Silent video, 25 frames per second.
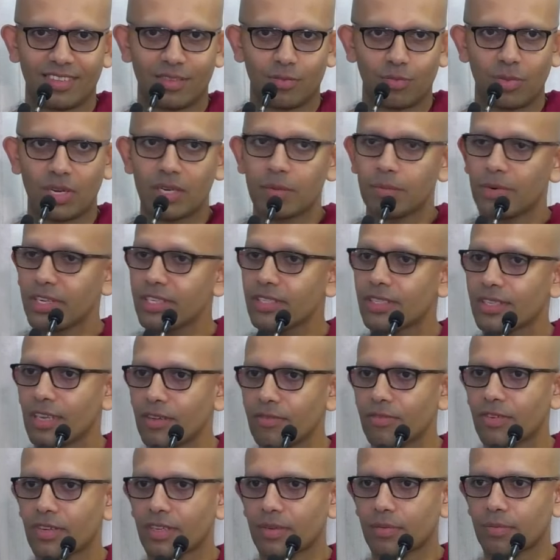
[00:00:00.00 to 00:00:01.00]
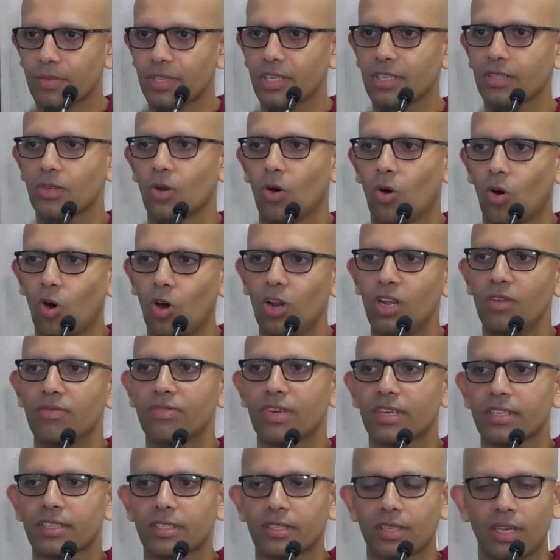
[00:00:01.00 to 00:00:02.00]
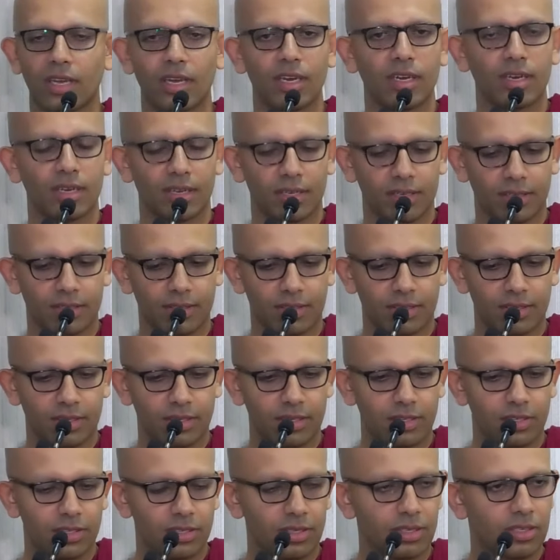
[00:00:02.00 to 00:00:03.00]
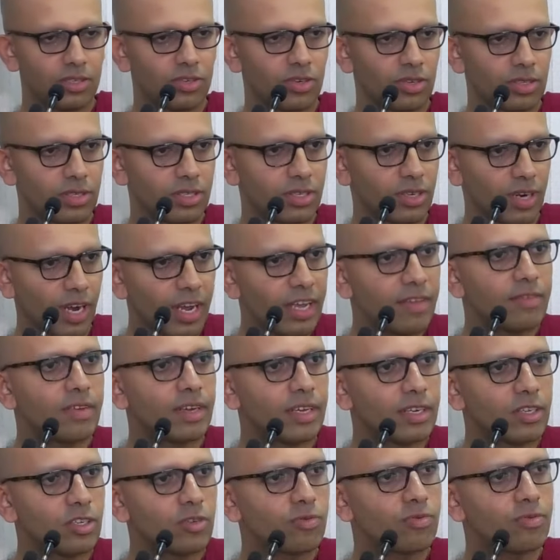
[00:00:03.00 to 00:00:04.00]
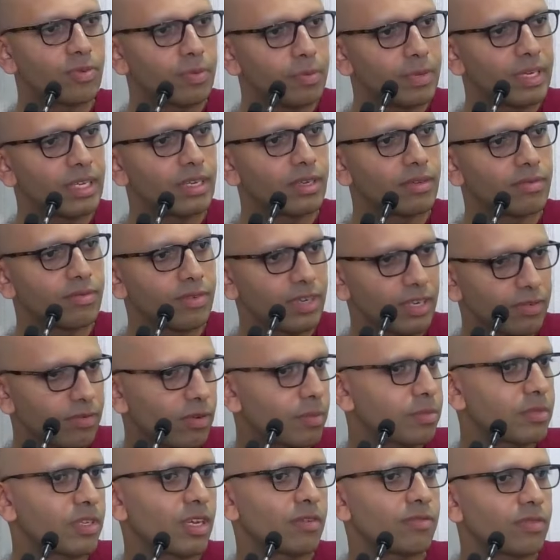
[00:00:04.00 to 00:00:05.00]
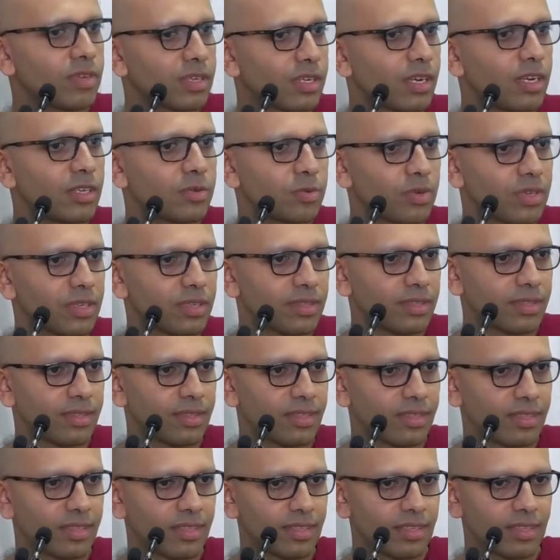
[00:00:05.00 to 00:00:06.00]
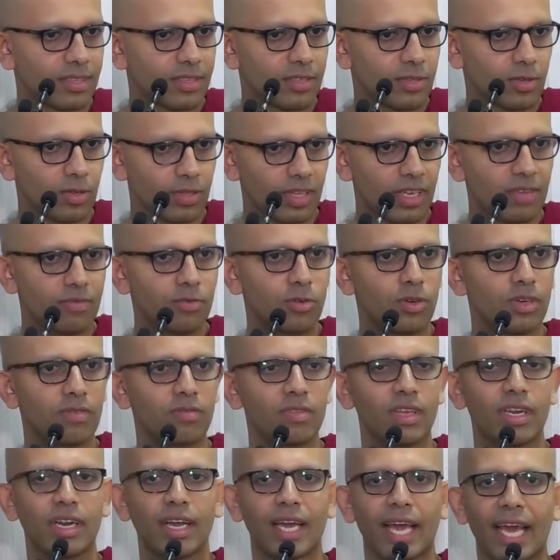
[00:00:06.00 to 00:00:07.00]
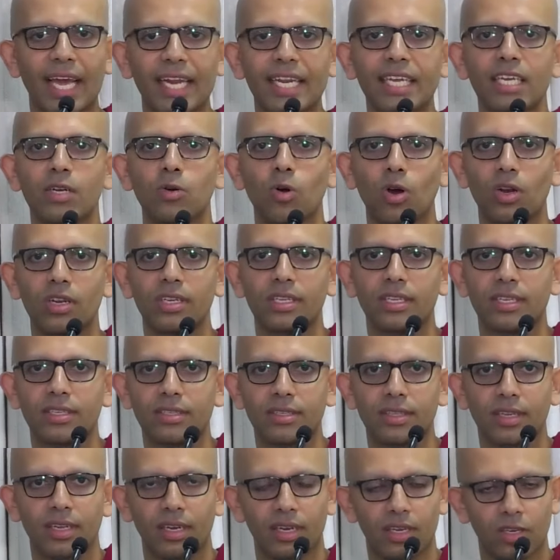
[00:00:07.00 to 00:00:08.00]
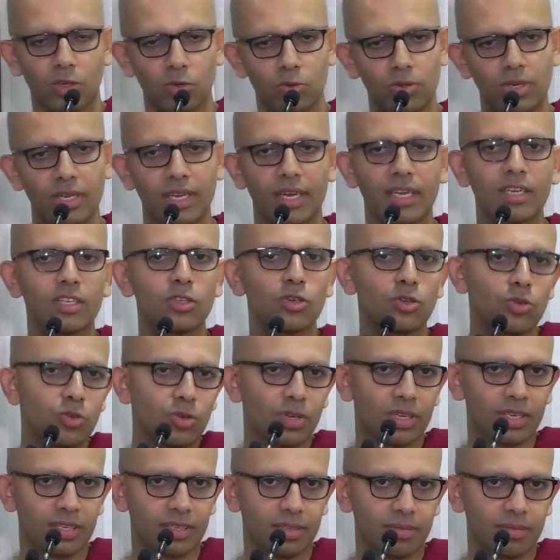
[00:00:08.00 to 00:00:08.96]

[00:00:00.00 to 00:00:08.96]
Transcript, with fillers: But it brings suffering because all of us are striving to be free from suffering, aren't we? So, therefore, if there are any qualities, there are guna and no guna.